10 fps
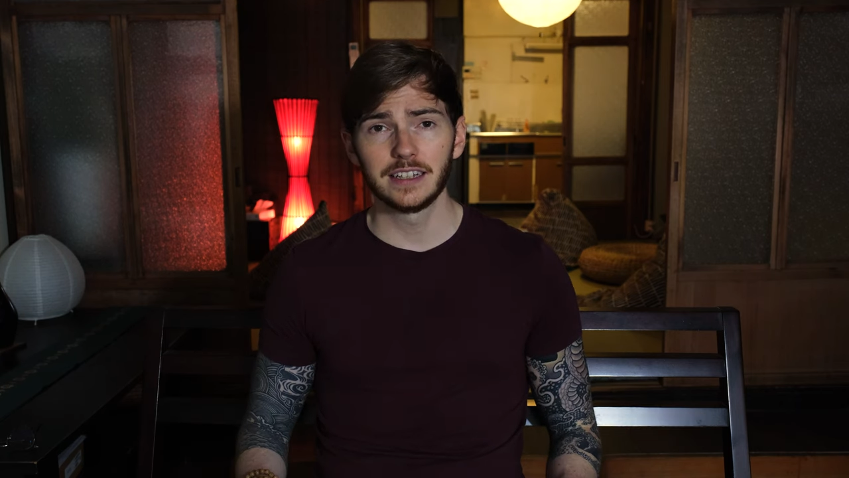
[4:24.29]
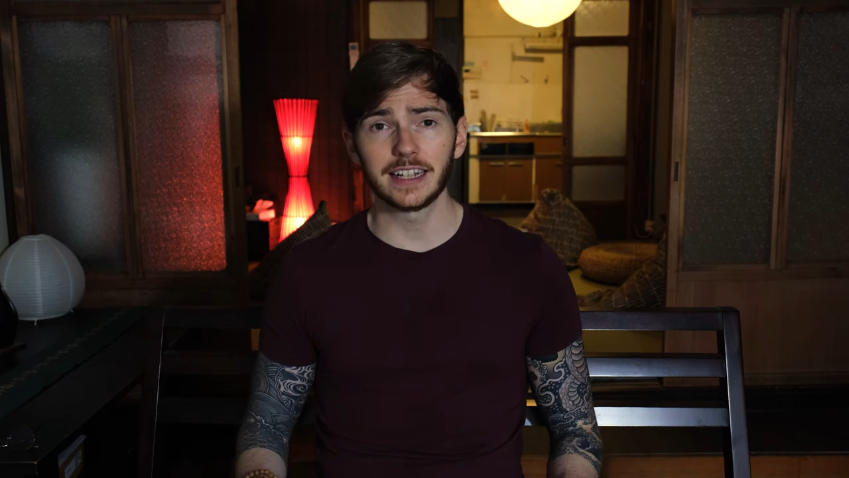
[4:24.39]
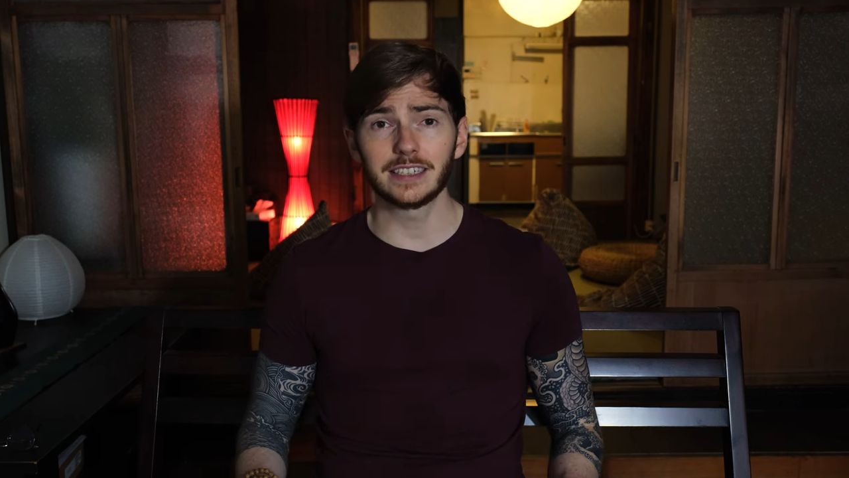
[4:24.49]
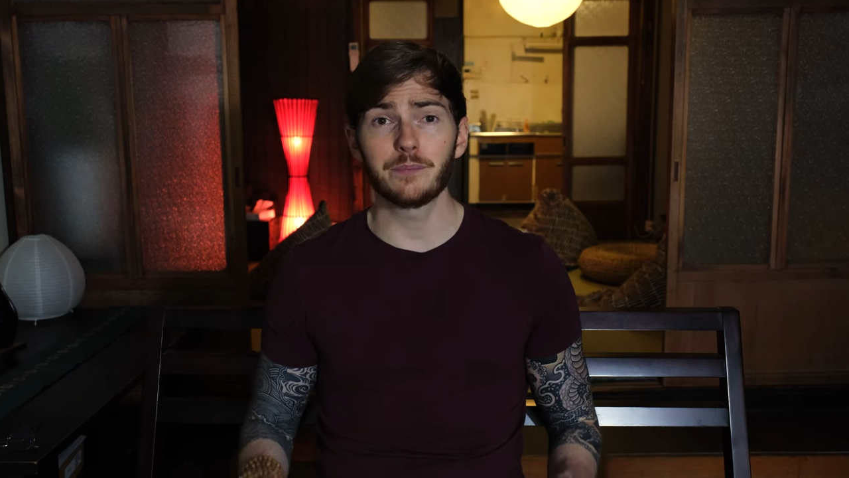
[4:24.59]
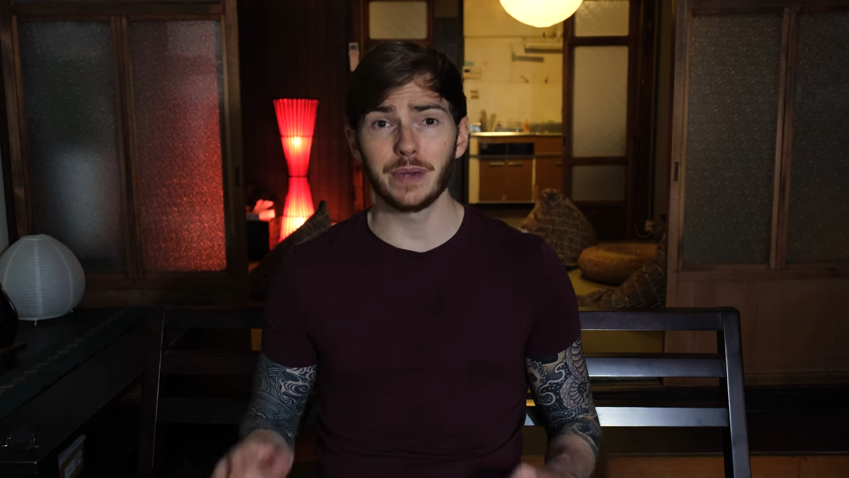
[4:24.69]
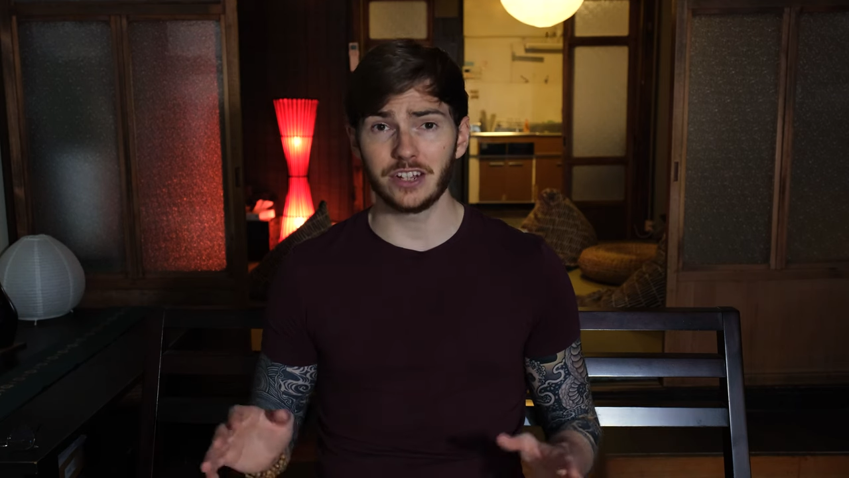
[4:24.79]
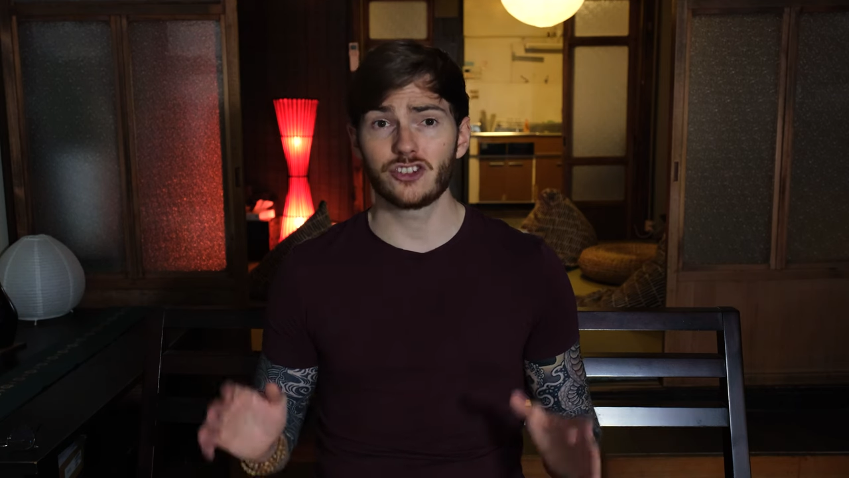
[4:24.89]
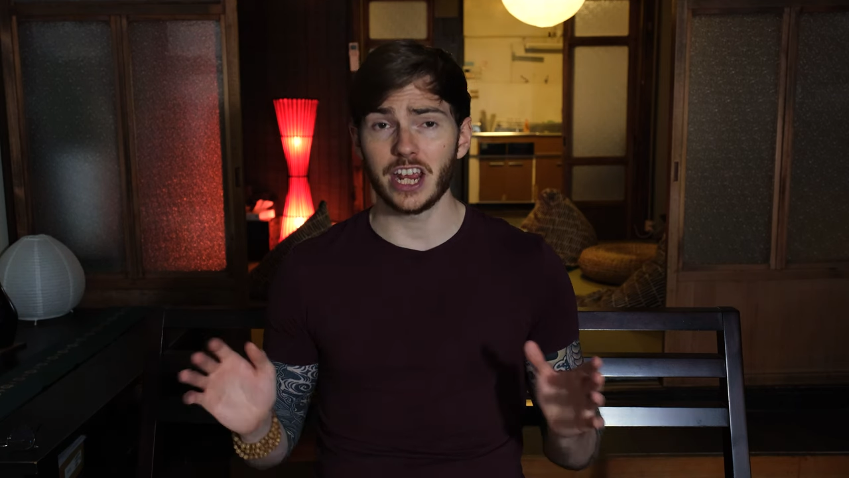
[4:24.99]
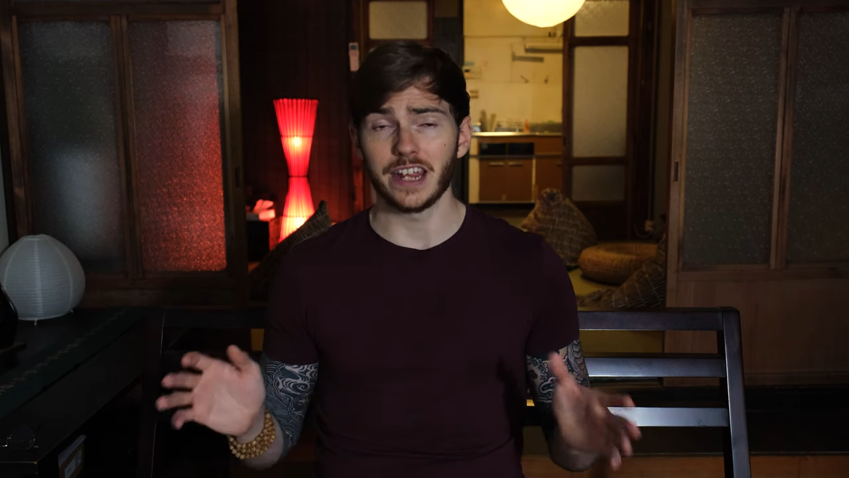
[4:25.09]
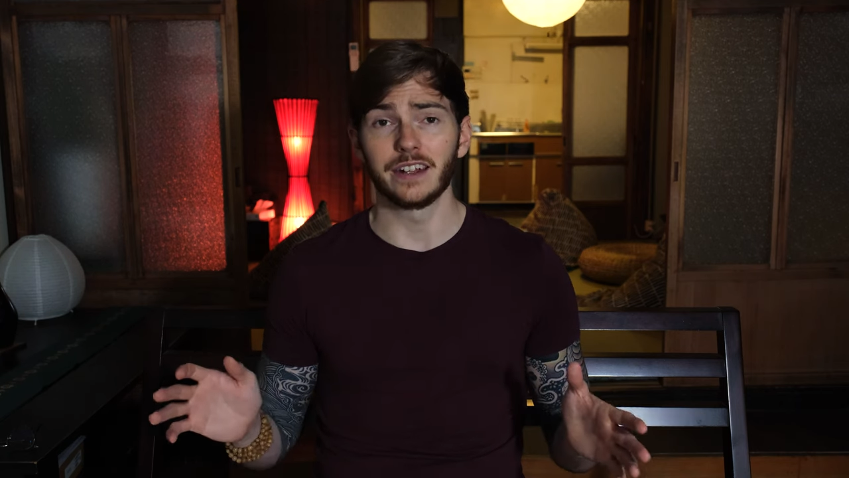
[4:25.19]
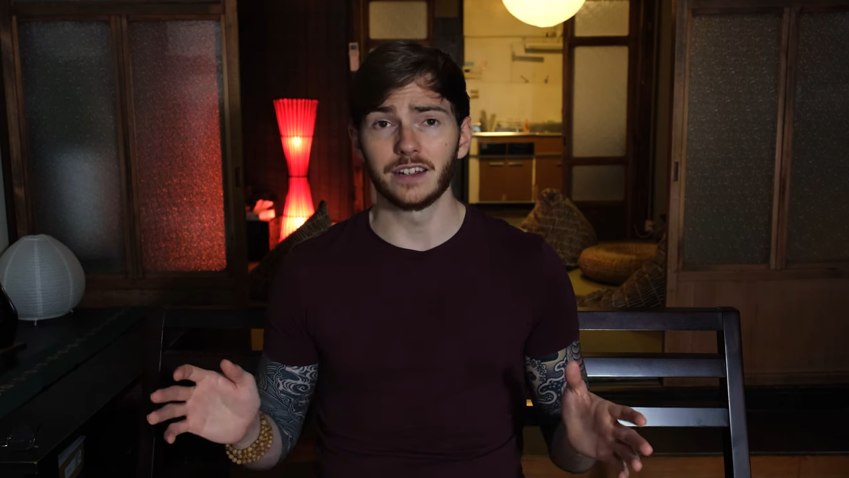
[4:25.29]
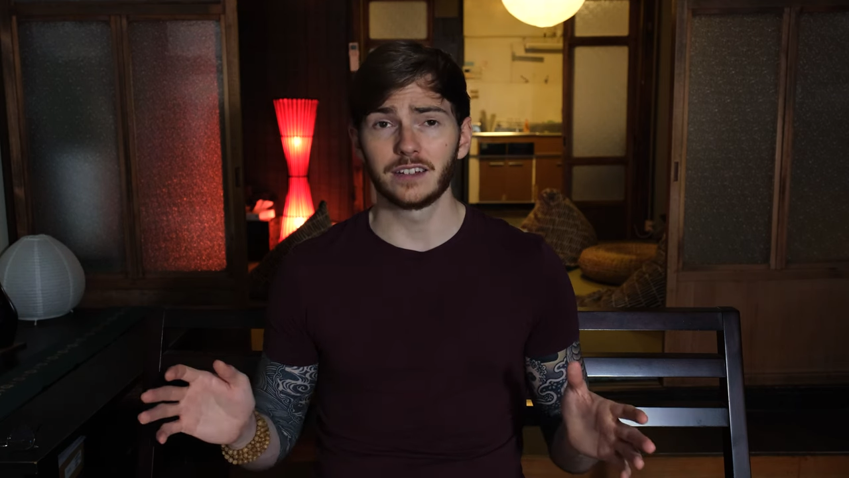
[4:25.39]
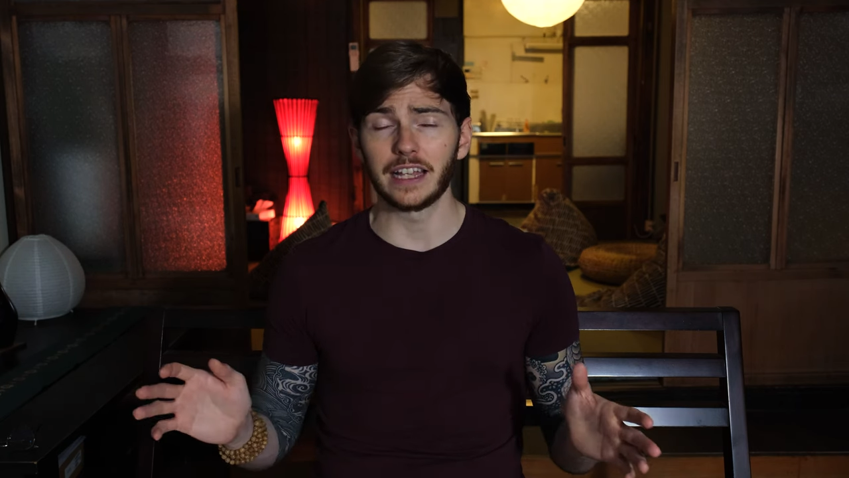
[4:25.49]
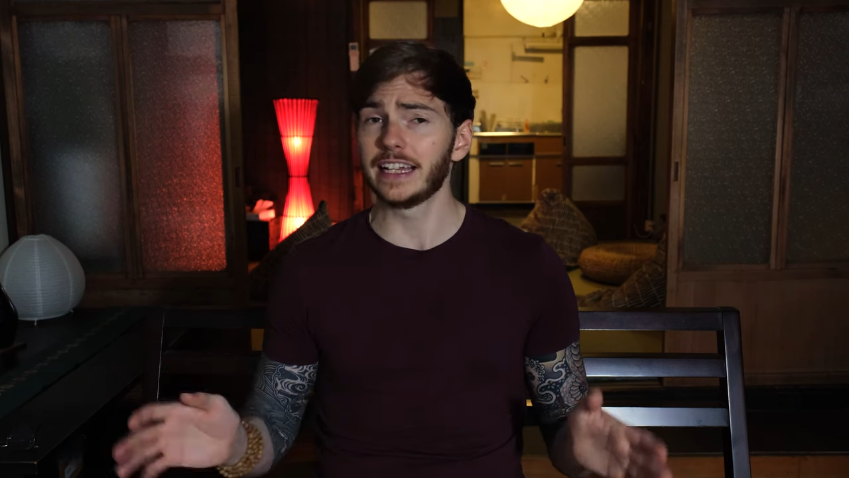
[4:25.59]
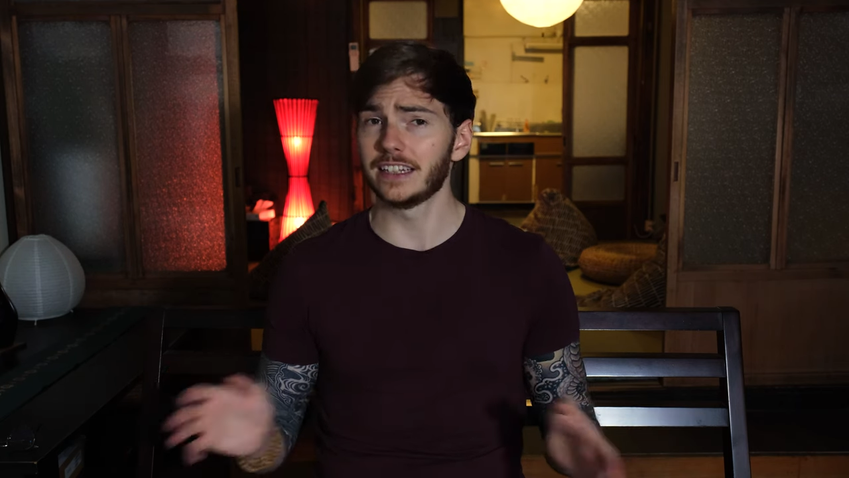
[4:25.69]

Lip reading: That's a big chain. Like,